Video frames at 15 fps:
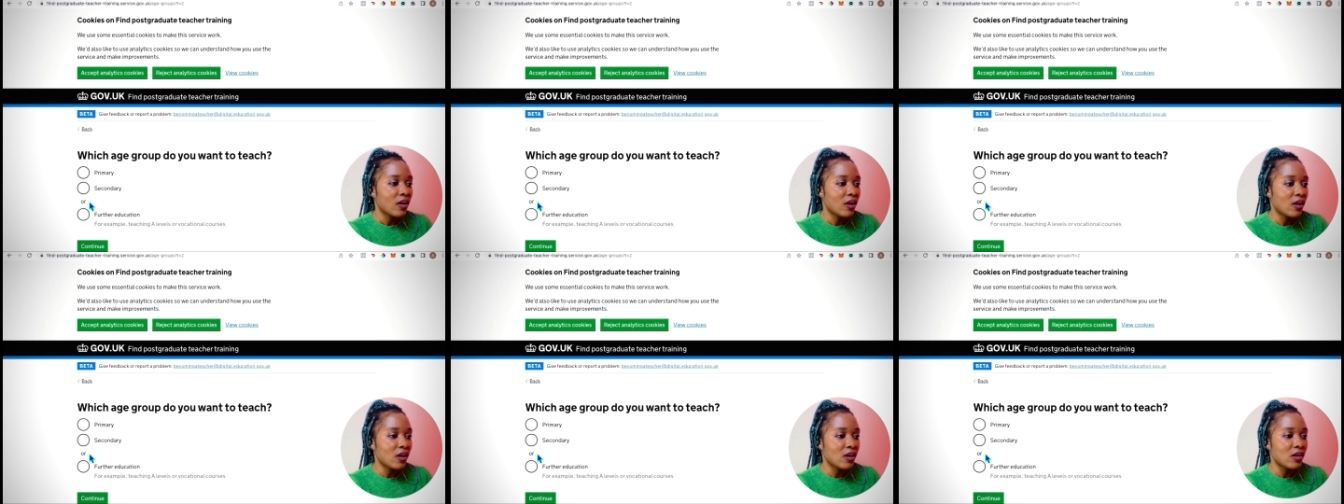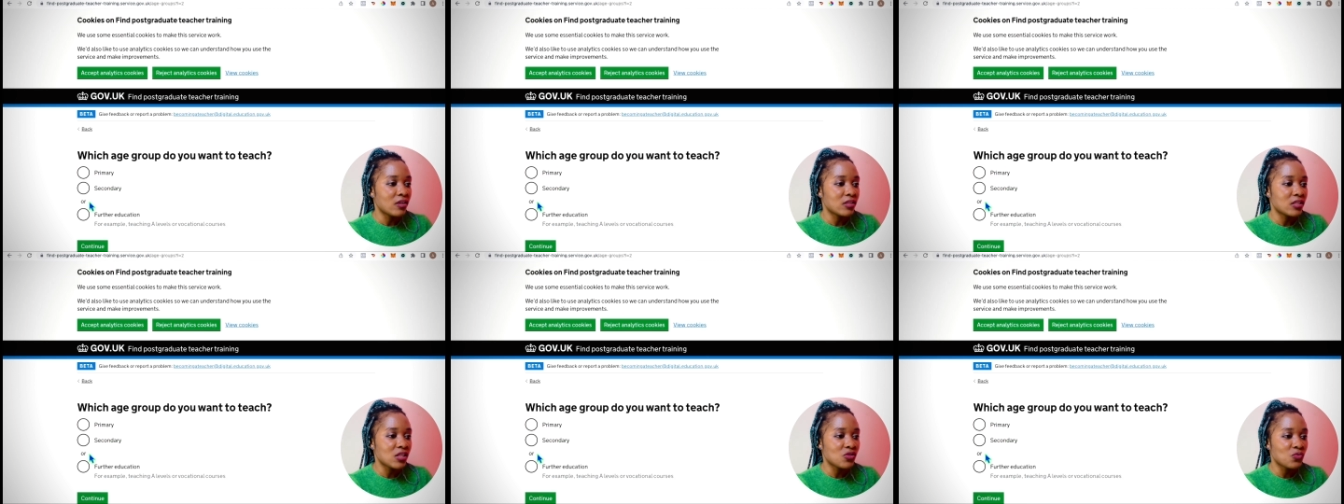
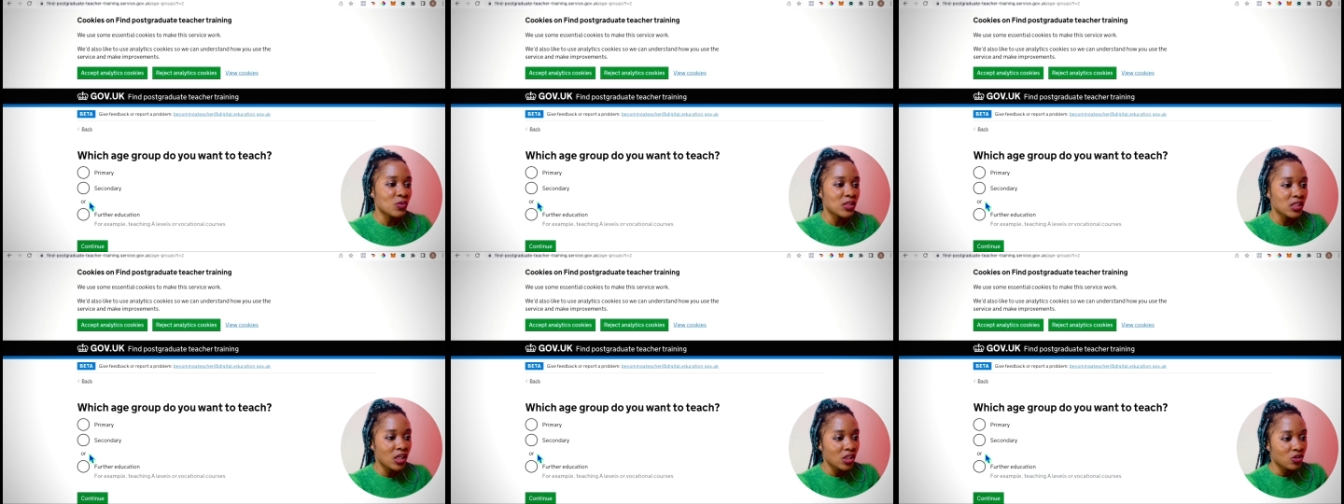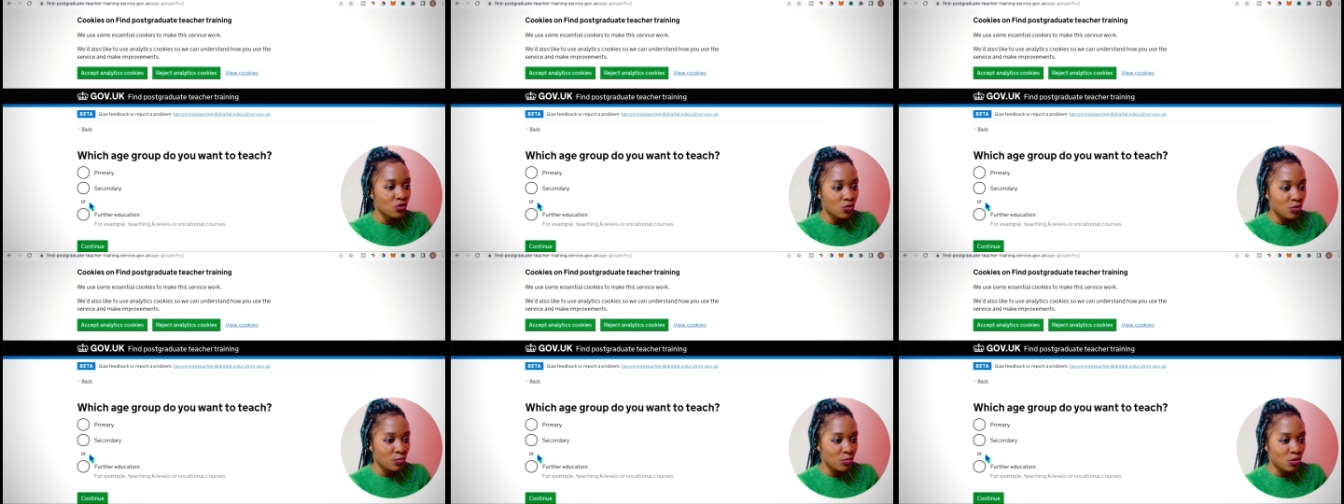It says which age
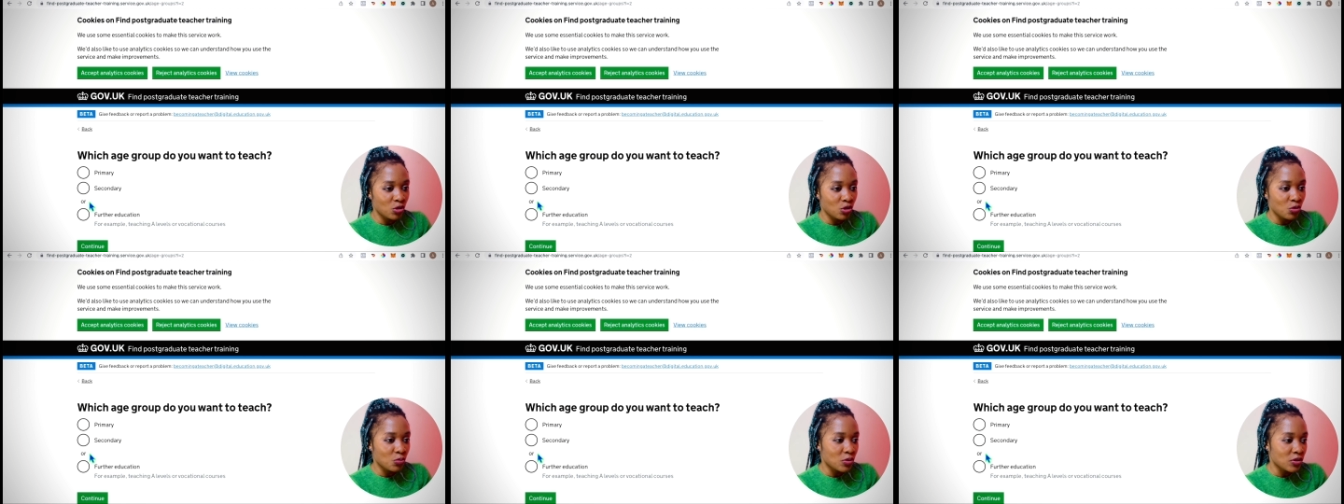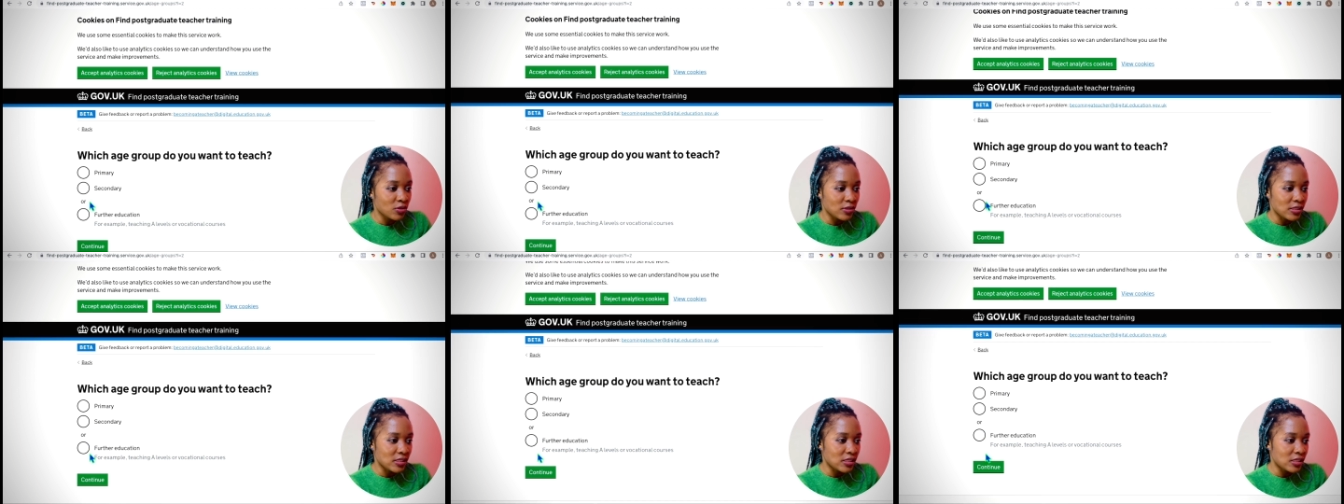group do you want
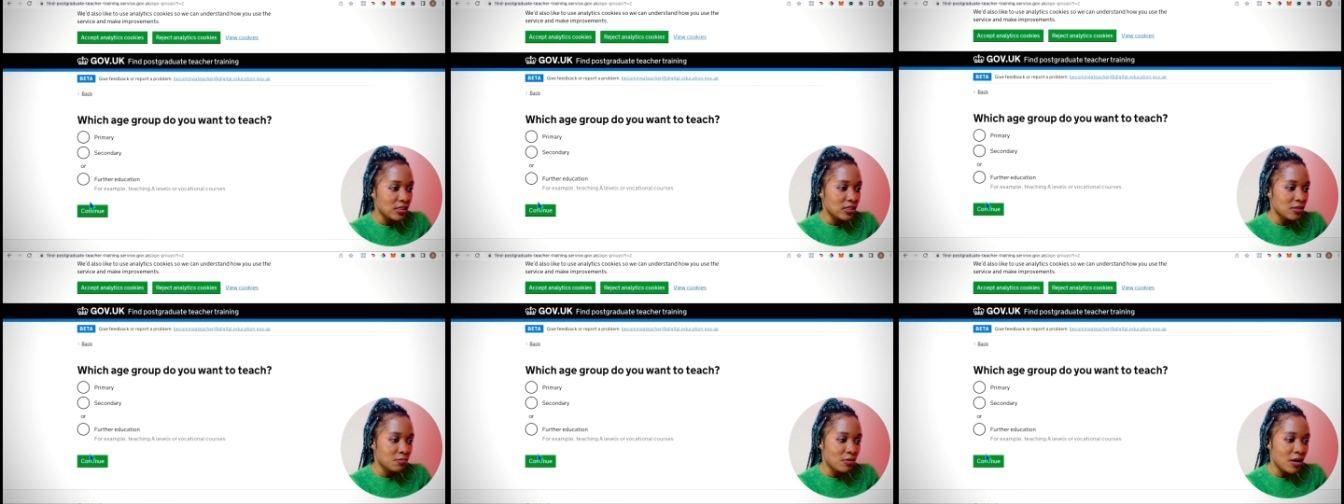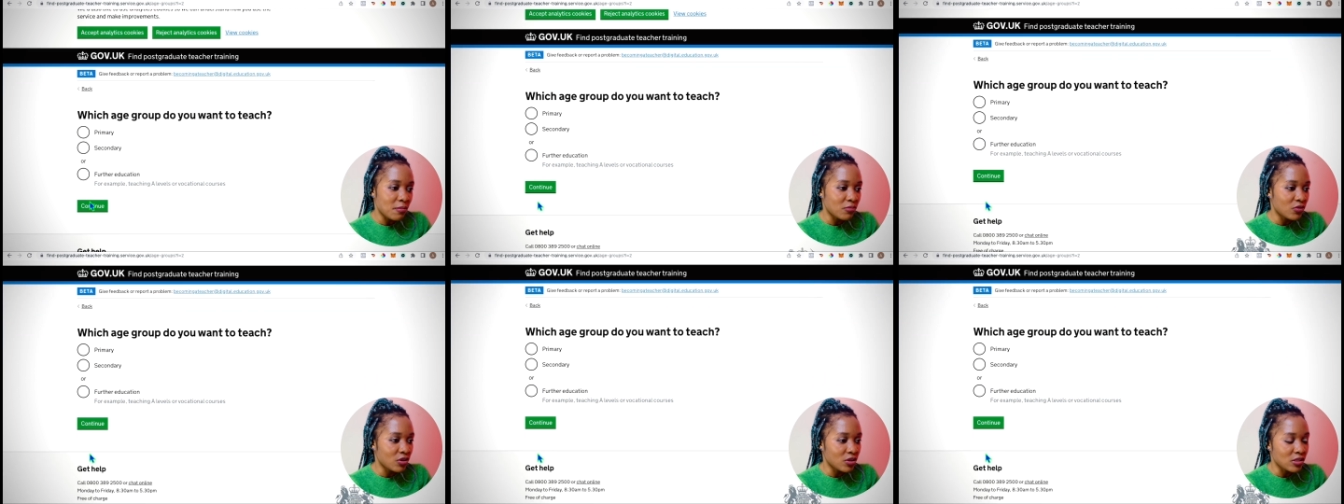to teach,
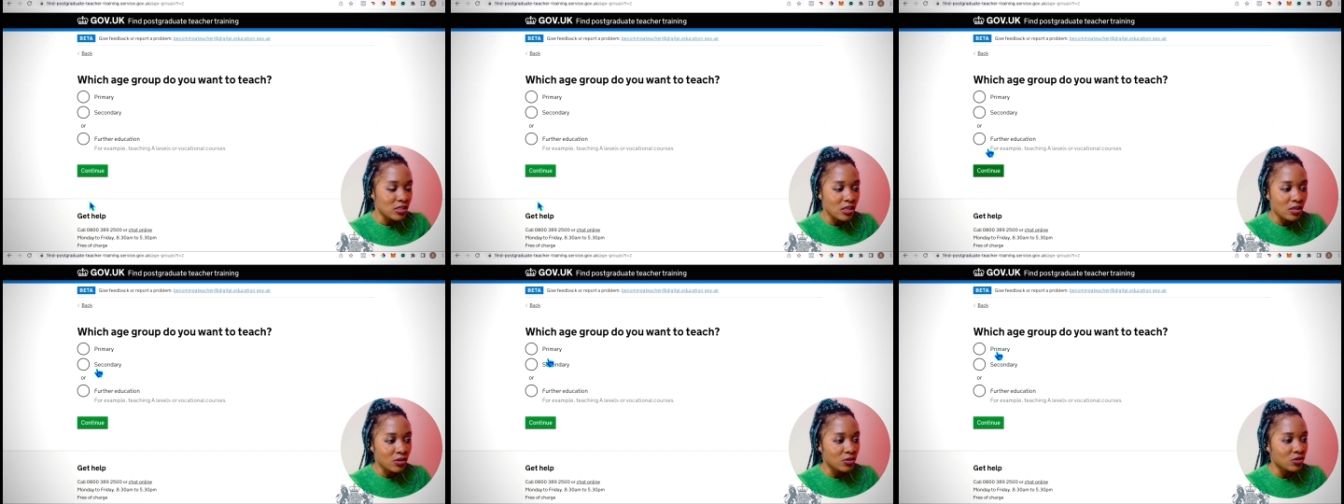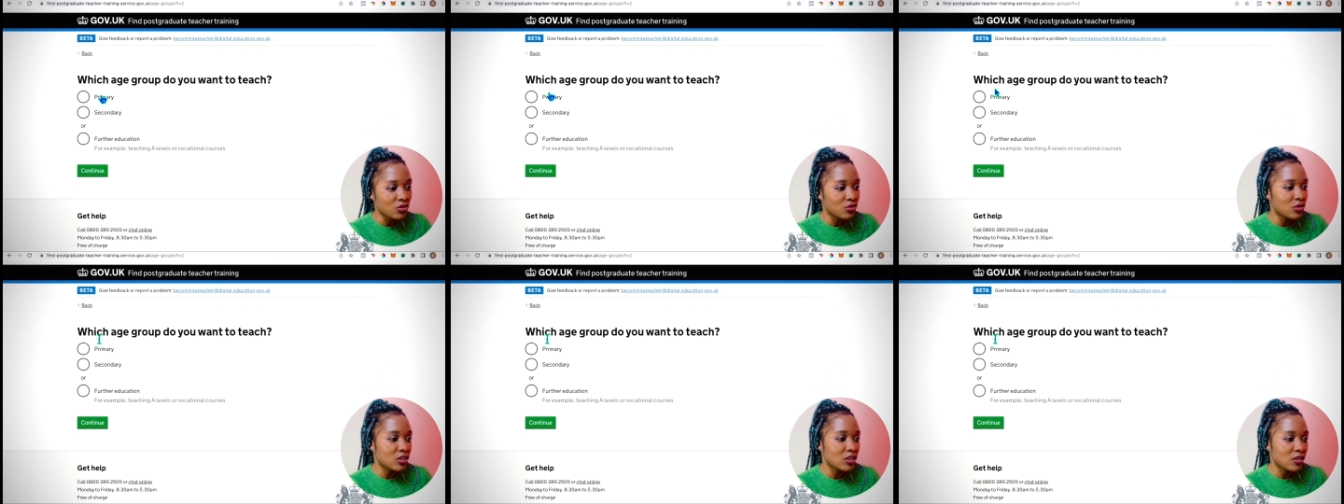primary or
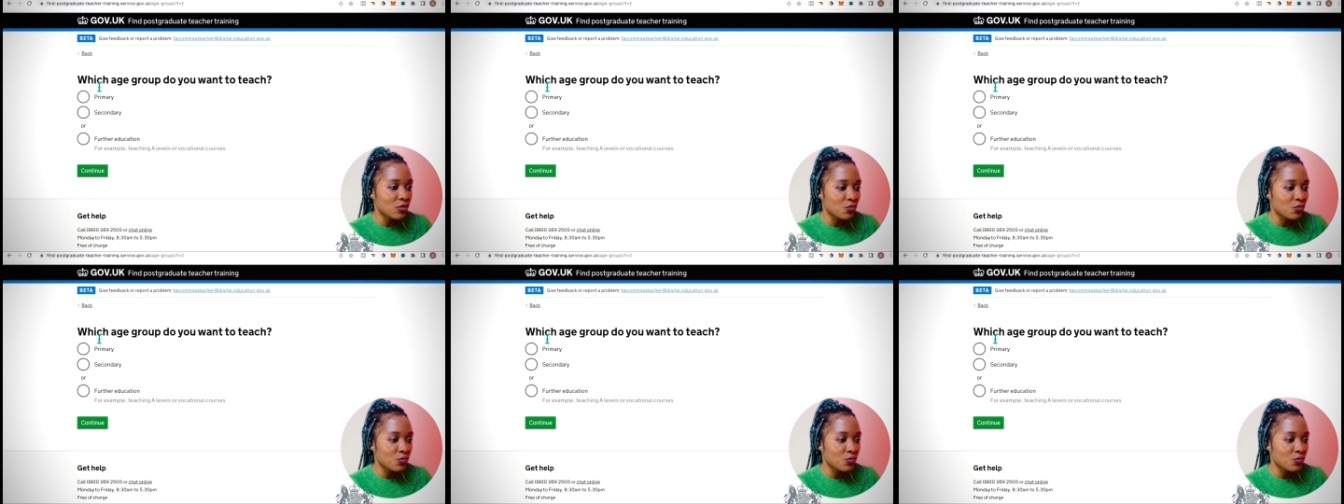secondary?